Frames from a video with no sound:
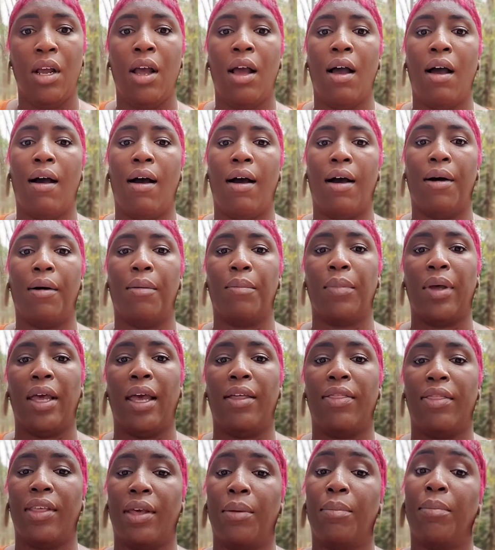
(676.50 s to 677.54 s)

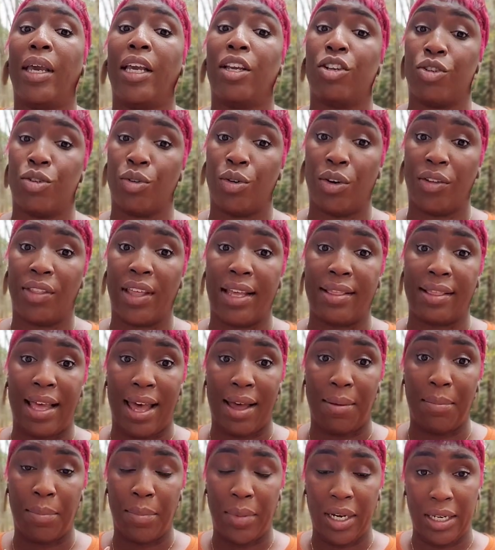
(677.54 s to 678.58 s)
and then make sure that
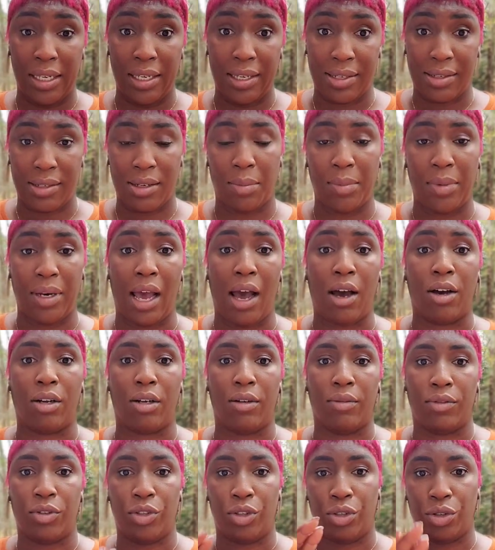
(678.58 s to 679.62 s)
that money is coming out
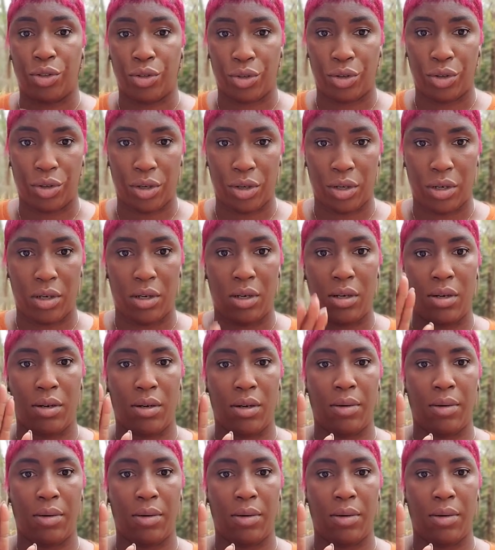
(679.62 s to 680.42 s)
of your